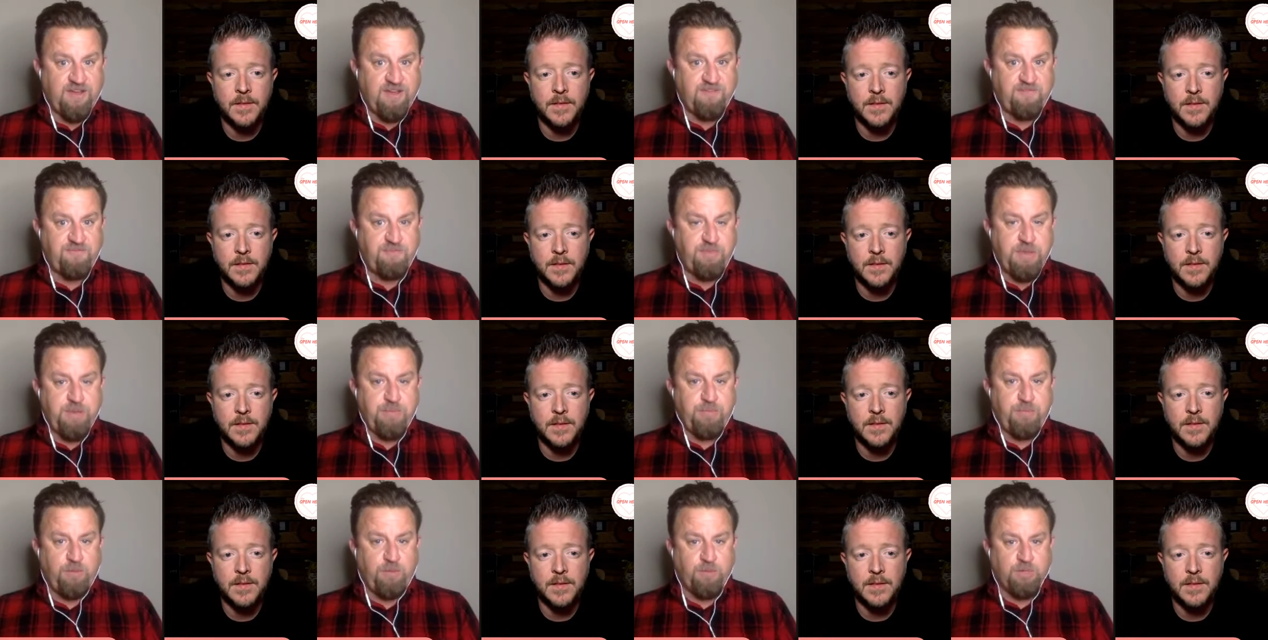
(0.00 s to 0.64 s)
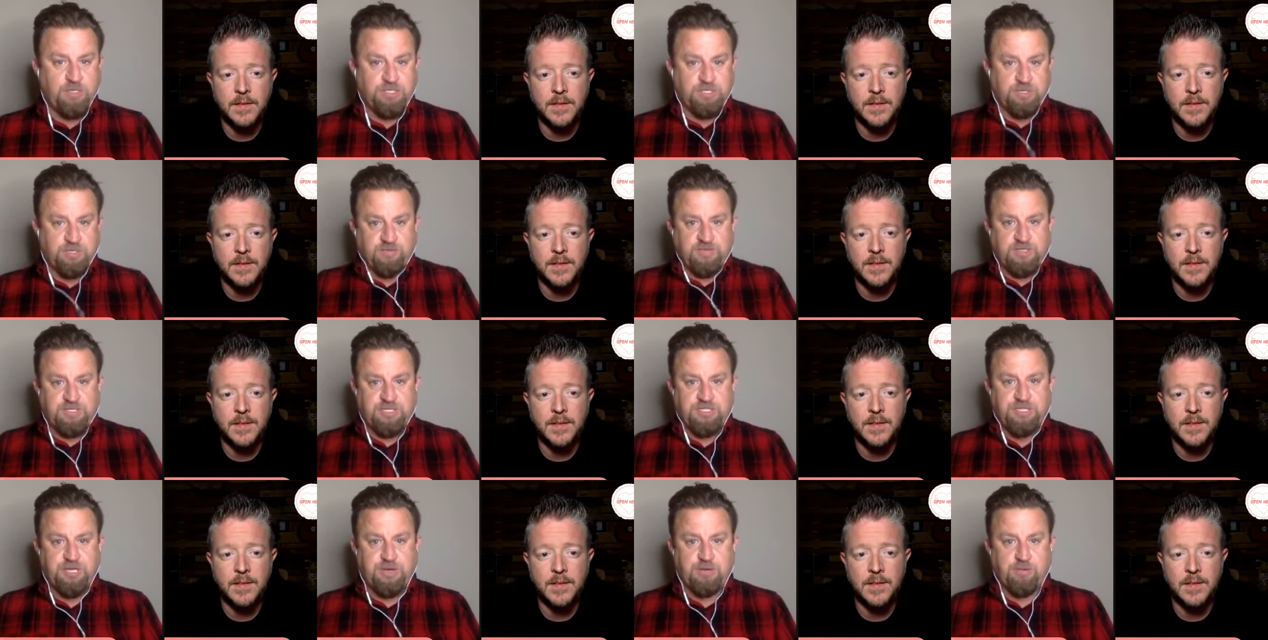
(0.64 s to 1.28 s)
Speaker 1: general contractor to
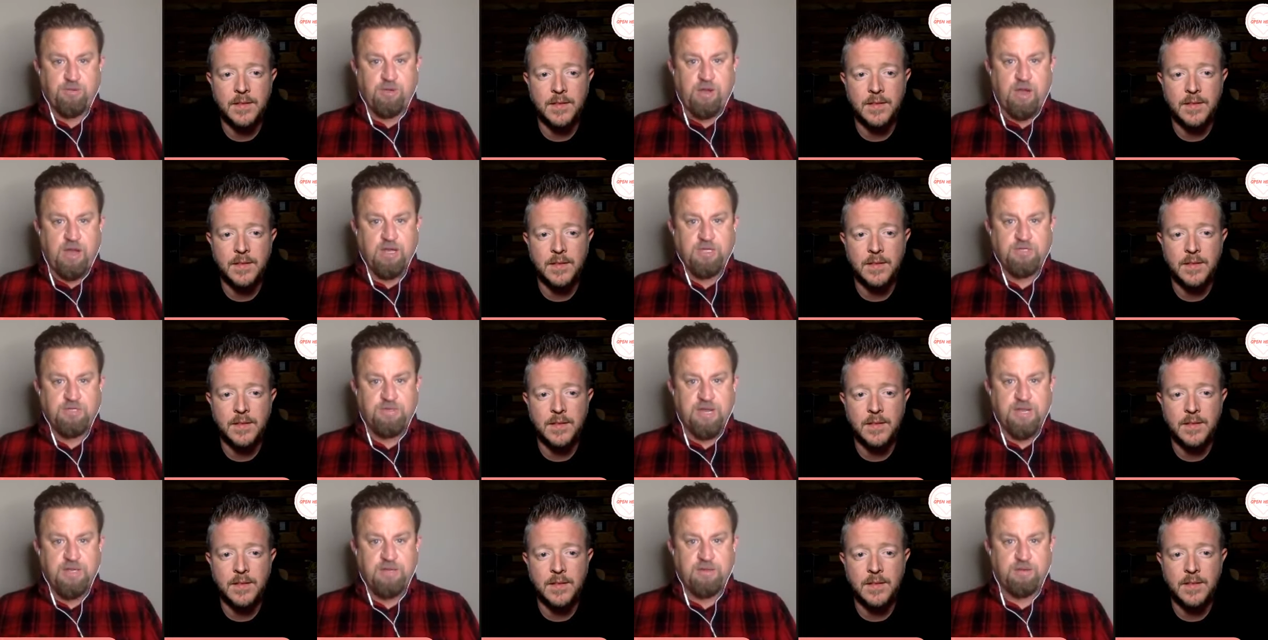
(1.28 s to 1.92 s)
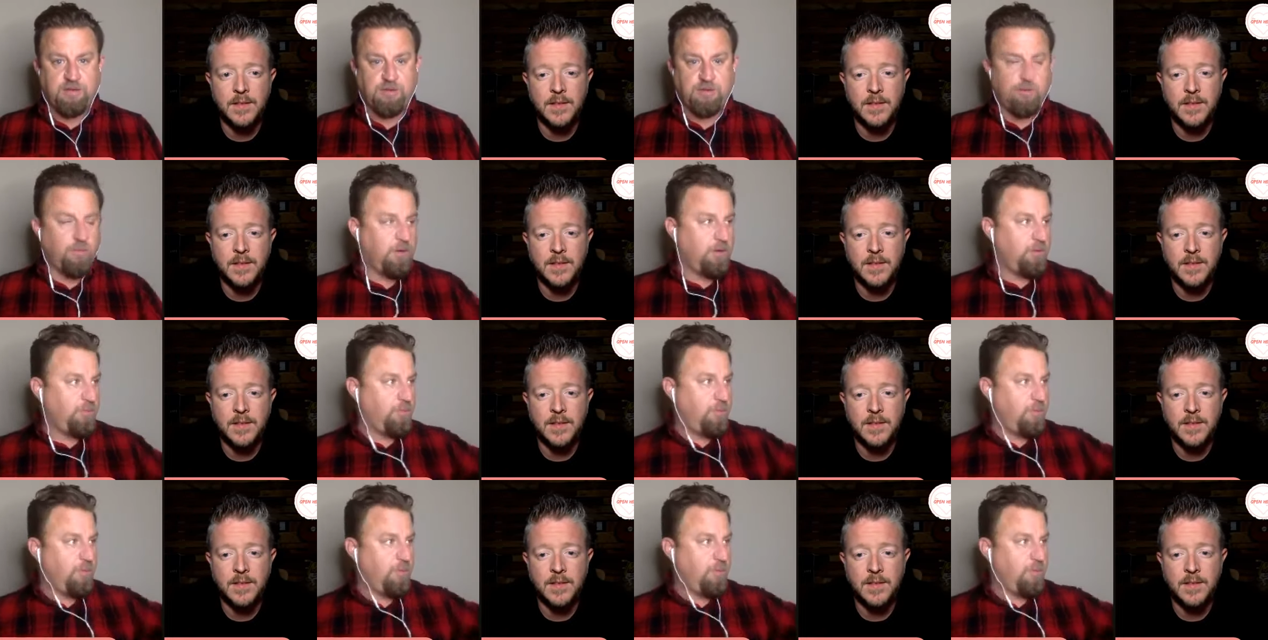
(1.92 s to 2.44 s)
where when we buy or sell eight